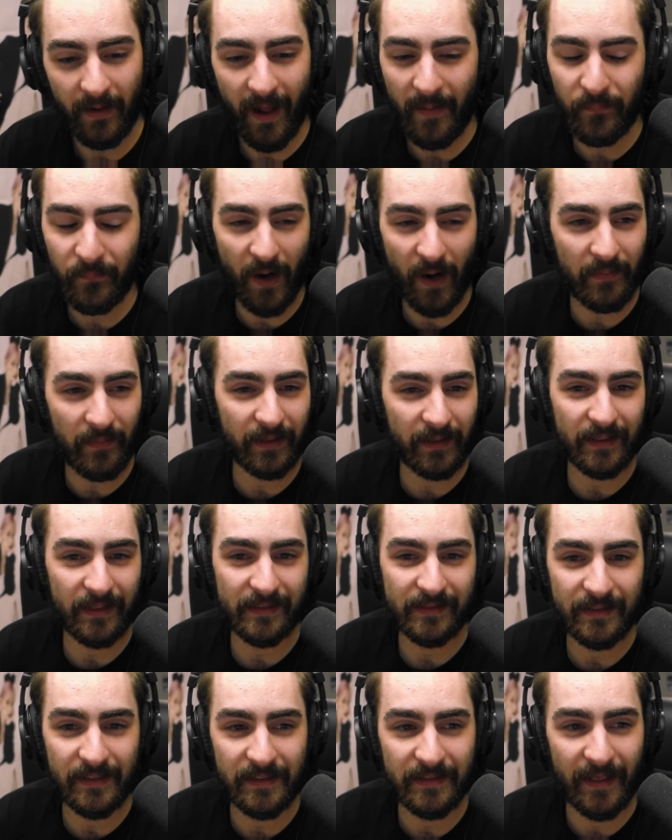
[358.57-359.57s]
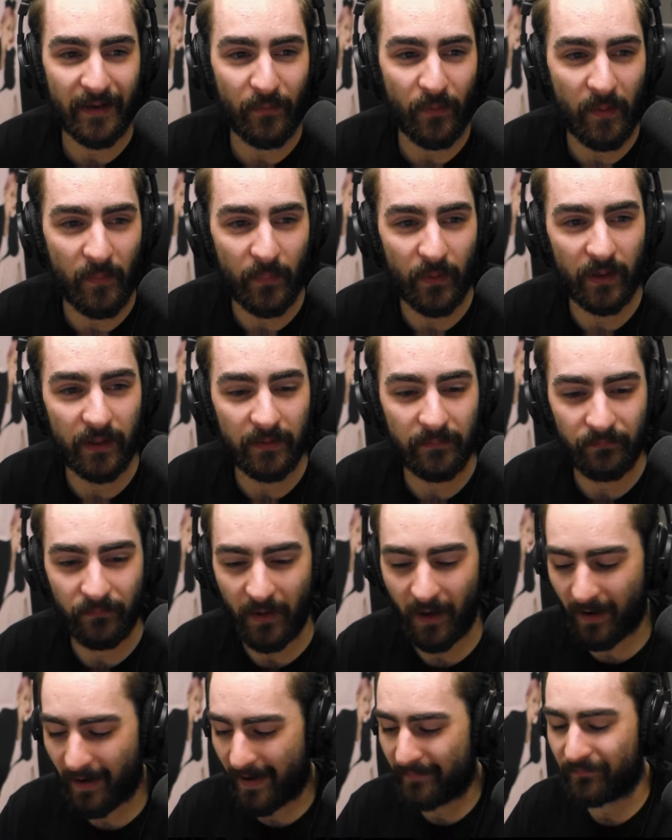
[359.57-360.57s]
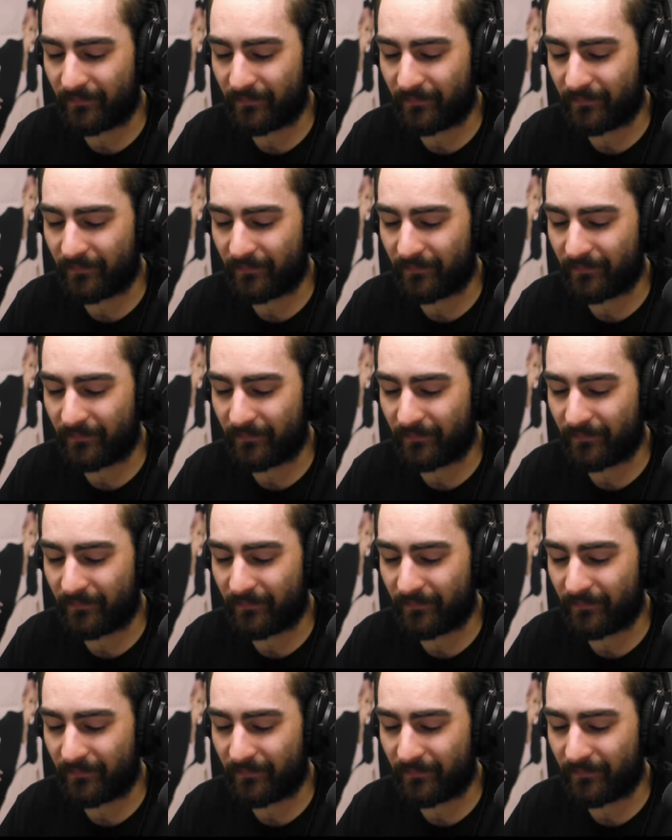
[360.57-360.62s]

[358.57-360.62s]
I'm probably gonna sneeze at one point. All right,